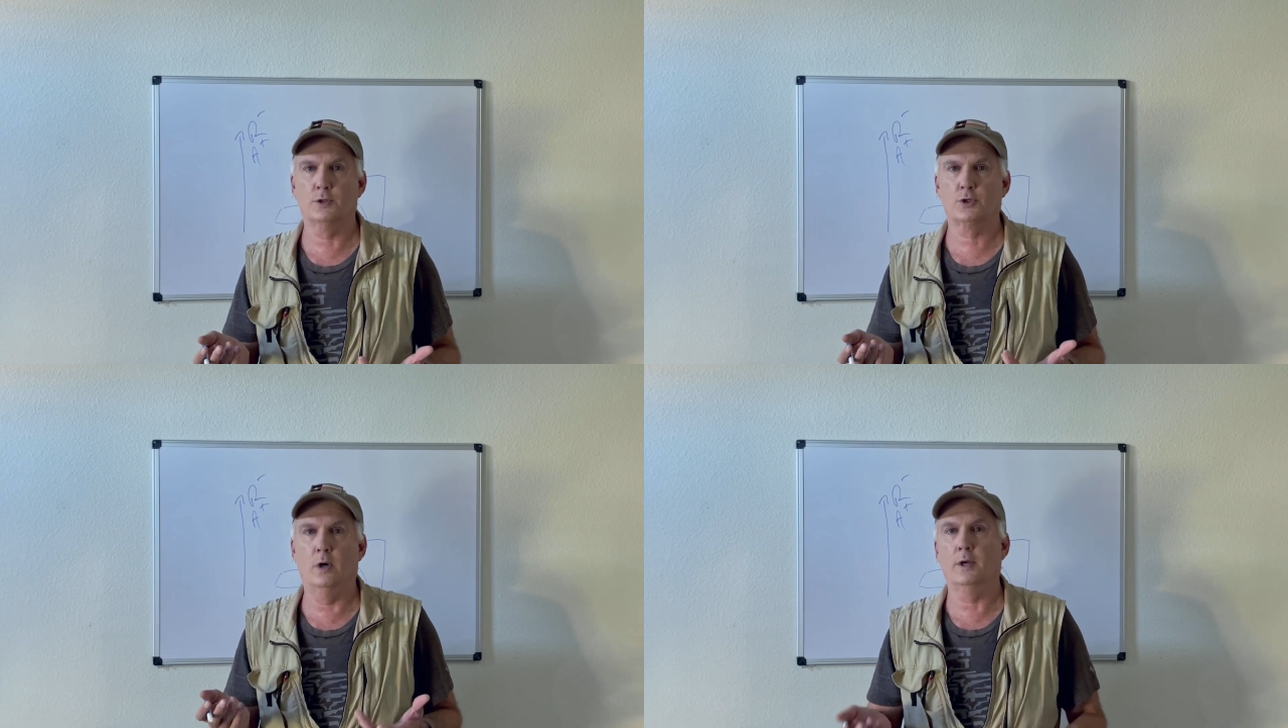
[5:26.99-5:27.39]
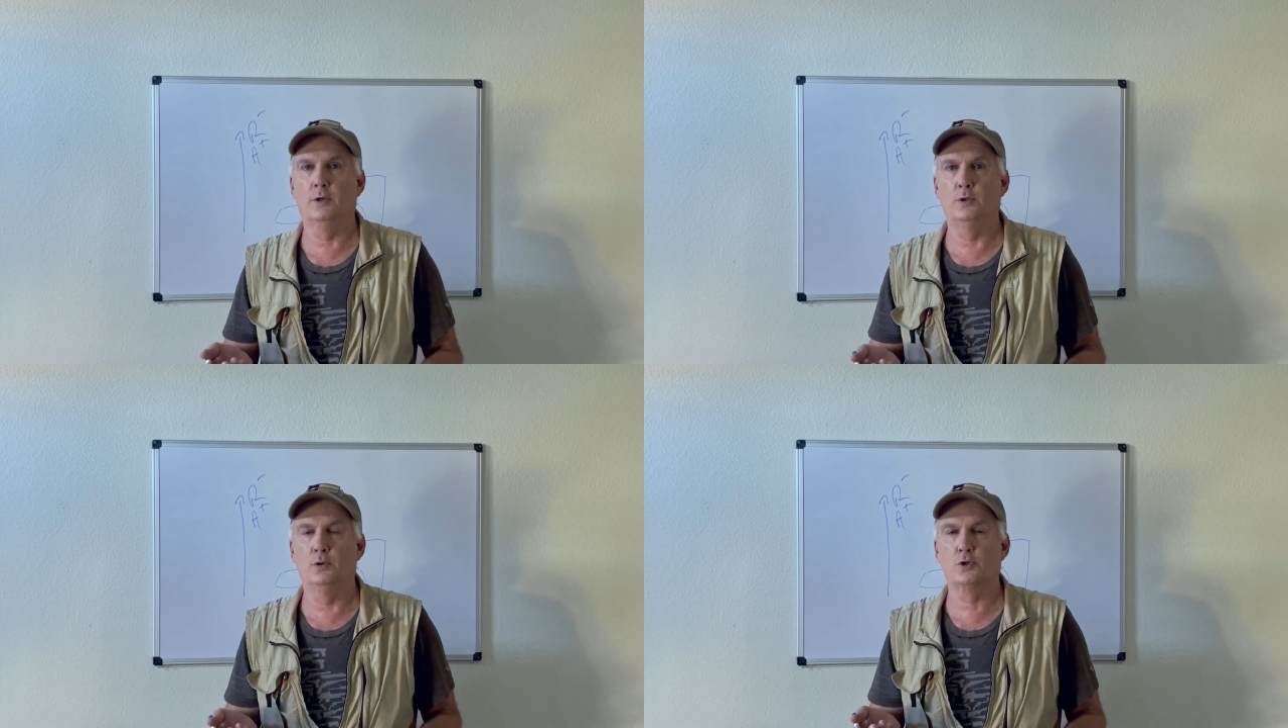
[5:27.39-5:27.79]
So I
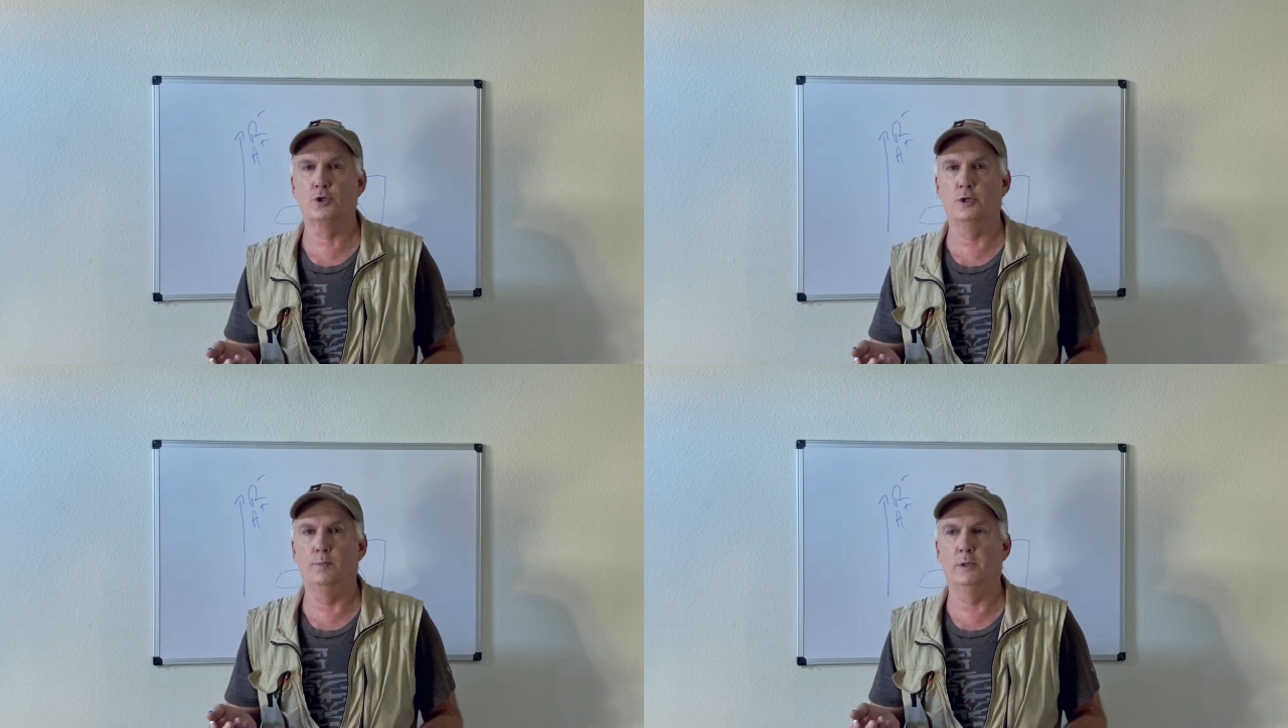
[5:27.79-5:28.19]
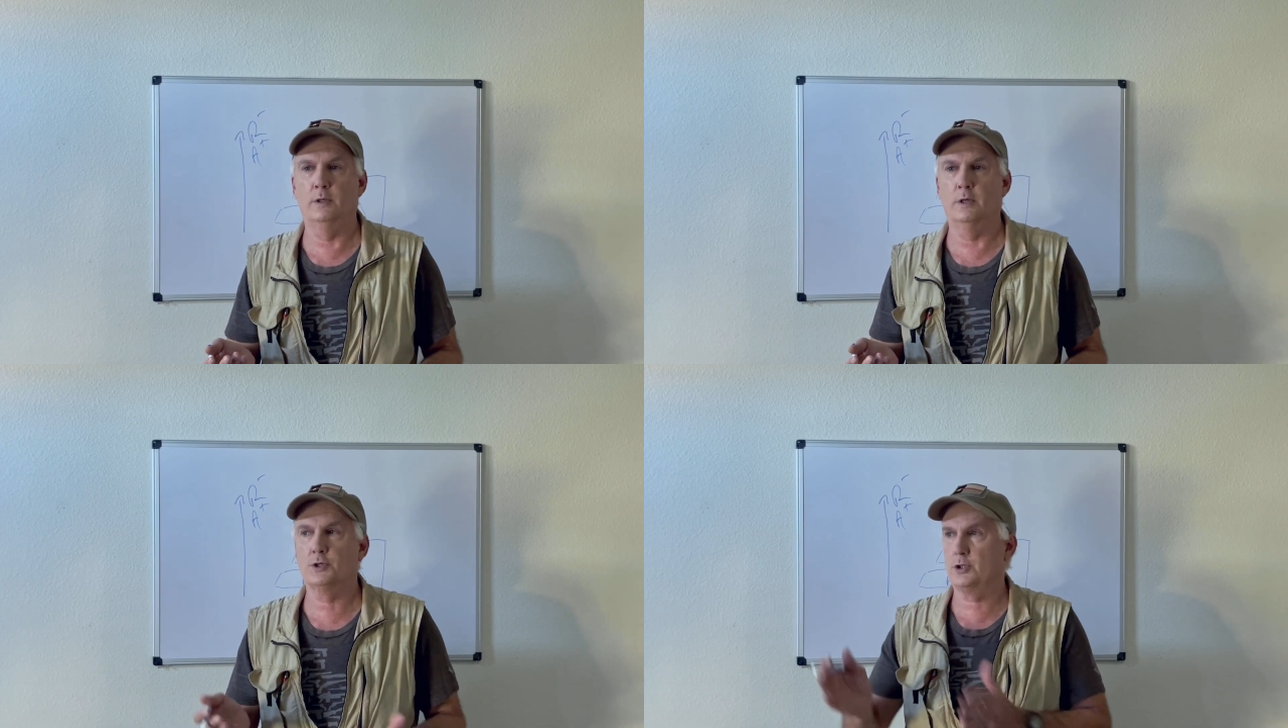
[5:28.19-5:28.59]
can use
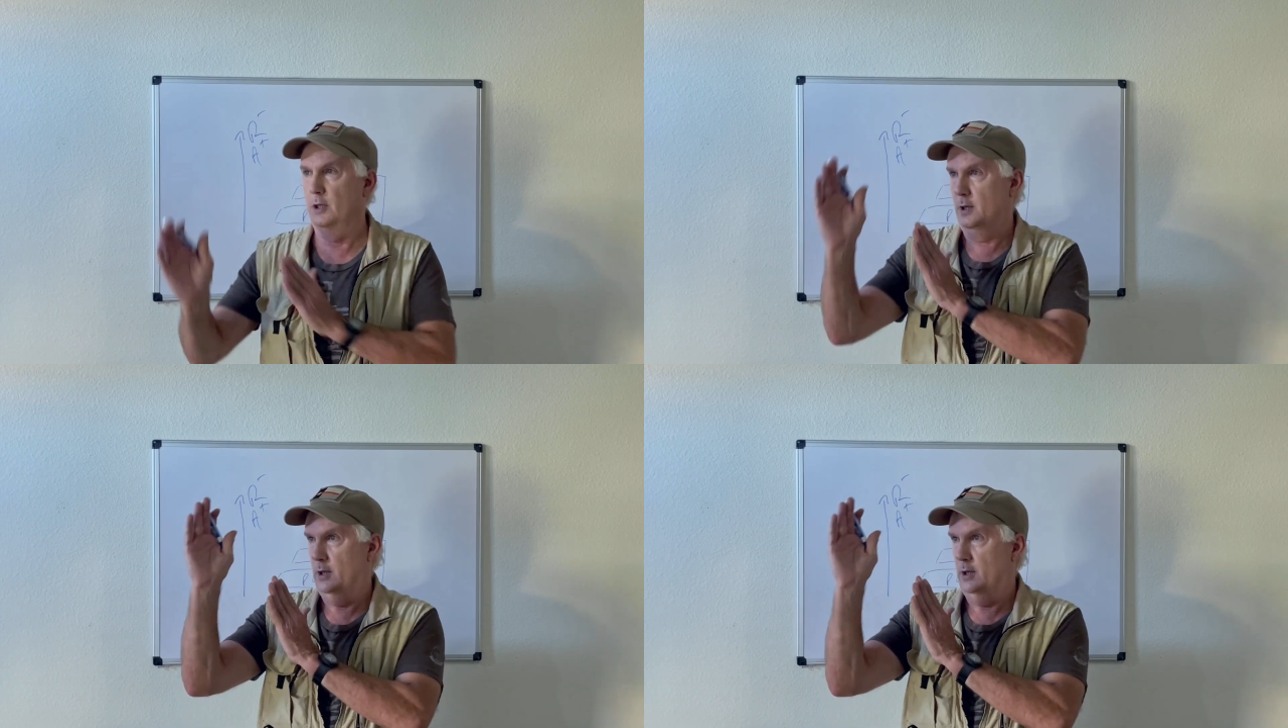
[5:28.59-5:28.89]
GPS